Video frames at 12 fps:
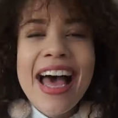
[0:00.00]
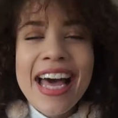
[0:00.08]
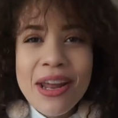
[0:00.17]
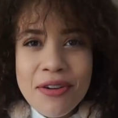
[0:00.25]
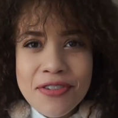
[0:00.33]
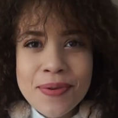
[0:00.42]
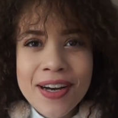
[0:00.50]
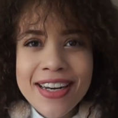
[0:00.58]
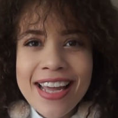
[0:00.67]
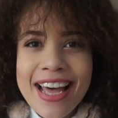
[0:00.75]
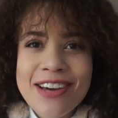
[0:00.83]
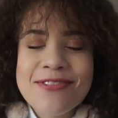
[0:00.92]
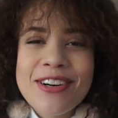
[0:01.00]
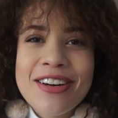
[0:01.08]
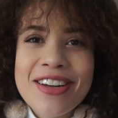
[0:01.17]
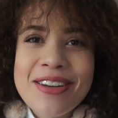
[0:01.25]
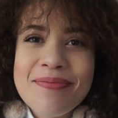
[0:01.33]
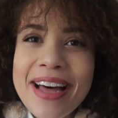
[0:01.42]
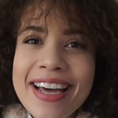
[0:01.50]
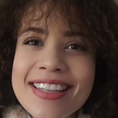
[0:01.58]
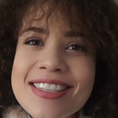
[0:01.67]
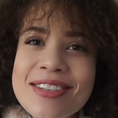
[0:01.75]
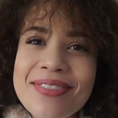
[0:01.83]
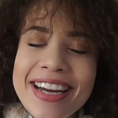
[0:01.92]
Hello everyone and welcome
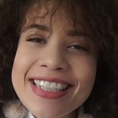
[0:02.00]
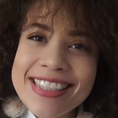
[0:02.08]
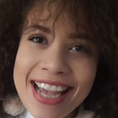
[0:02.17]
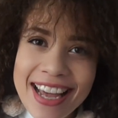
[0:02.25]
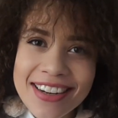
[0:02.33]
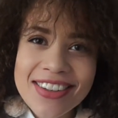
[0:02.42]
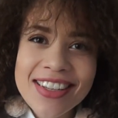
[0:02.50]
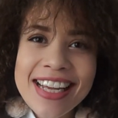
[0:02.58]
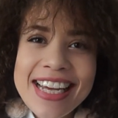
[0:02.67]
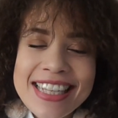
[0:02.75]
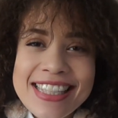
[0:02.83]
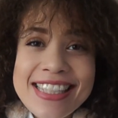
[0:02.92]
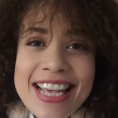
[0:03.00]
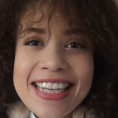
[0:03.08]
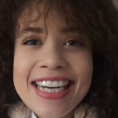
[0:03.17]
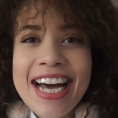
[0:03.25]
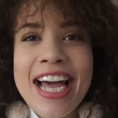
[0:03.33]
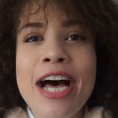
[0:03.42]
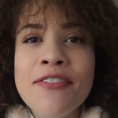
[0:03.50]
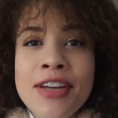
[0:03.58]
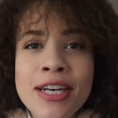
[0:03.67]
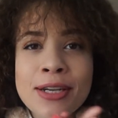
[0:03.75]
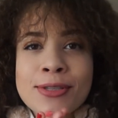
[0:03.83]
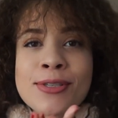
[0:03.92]
back to my channel. Today I have
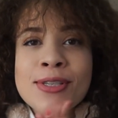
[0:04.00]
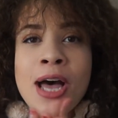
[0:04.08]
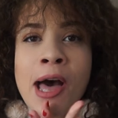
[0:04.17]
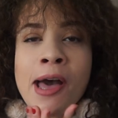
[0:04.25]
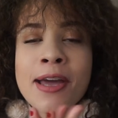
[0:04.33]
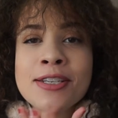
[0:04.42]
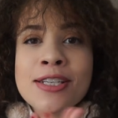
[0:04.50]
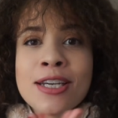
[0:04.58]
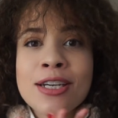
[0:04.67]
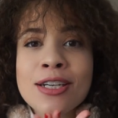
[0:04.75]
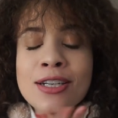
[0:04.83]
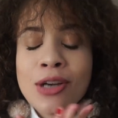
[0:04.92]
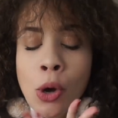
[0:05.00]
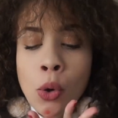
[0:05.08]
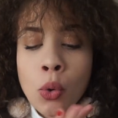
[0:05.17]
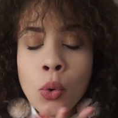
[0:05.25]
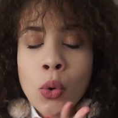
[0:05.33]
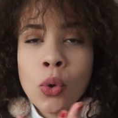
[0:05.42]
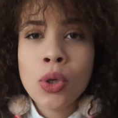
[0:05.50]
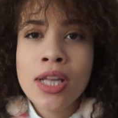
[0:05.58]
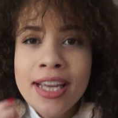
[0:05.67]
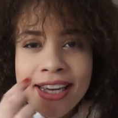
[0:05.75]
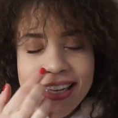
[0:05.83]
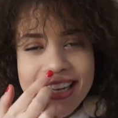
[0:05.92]
an exciting haul.
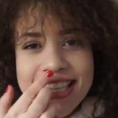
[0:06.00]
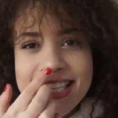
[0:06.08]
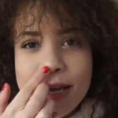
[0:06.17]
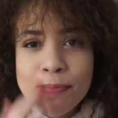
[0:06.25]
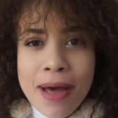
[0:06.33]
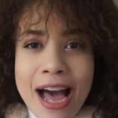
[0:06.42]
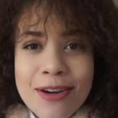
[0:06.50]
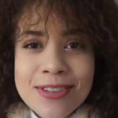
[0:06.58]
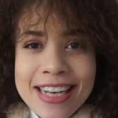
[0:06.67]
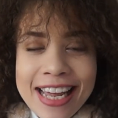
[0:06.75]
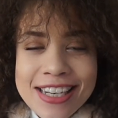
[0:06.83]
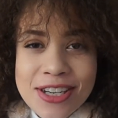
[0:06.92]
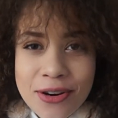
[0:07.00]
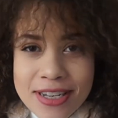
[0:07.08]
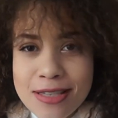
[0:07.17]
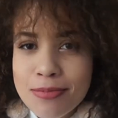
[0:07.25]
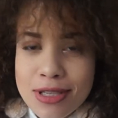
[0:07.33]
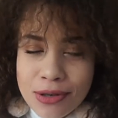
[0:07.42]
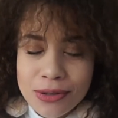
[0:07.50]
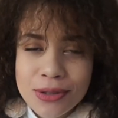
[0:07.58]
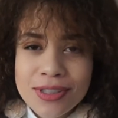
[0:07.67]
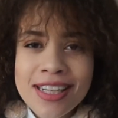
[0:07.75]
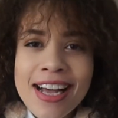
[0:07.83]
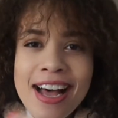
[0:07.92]
It's a Poundland Christmas
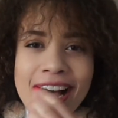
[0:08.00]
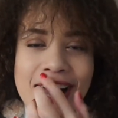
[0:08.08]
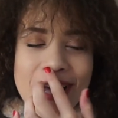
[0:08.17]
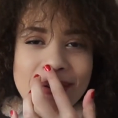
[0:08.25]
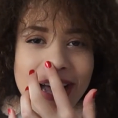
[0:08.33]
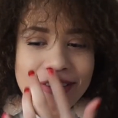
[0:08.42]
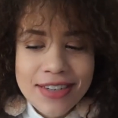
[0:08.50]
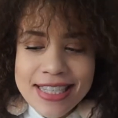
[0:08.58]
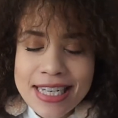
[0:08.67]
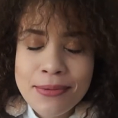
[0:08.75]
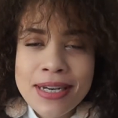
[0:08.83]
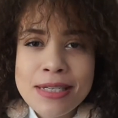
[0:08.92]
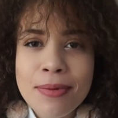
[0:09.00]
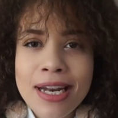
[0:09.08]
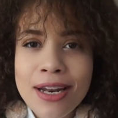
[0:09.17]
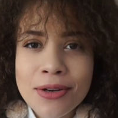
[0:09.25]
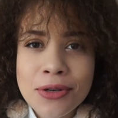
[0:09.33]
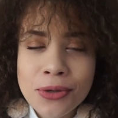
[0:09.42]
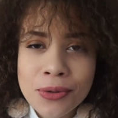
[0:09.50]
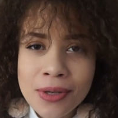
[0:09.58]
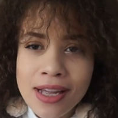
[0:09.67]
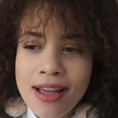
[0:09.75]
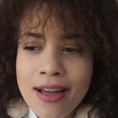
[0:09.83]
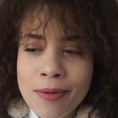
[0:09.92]
haul. I recently went to my
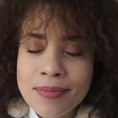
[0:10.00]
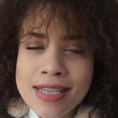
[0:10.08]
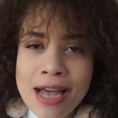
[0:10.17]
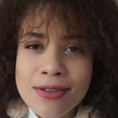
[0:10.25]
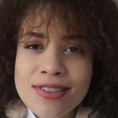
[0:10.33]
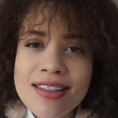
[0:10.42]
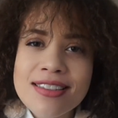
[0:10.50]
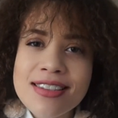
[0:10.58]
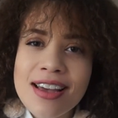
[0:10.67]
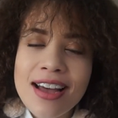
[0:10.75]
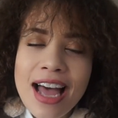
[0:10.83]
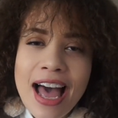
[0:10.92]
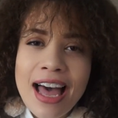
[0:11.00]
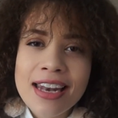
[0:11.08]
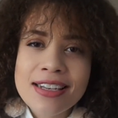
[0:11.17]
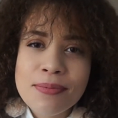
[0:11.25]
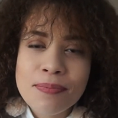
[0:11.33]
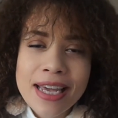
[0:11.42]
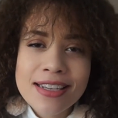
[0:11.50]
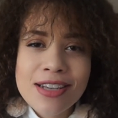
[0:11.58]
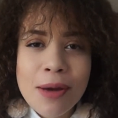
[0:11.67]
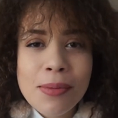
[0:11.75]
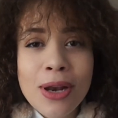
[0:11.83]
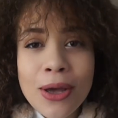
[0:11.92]
local town centre and picked
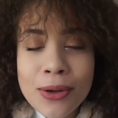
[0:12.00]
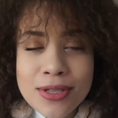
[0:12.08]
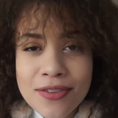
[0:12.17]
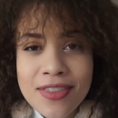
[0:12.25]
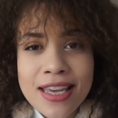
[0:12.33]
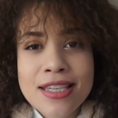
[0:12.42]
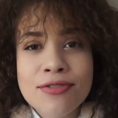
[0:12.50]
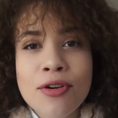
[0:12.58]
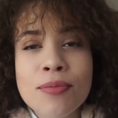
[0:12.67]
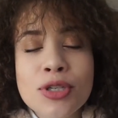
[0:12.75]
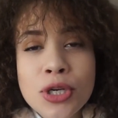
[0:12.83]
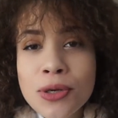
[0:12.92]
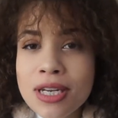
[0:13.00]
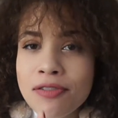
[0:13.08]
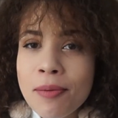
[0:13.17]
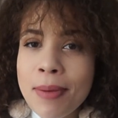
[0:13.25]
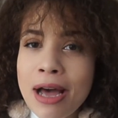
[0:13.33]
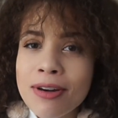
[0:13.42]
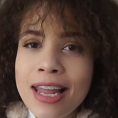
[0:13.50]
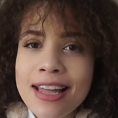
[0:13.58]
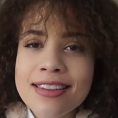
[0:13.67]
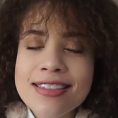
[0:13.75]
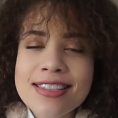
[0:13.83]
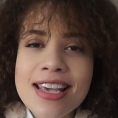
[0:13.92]
up loads of things from two different
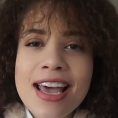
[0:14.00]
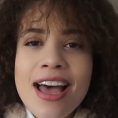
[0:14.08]
Poundlands.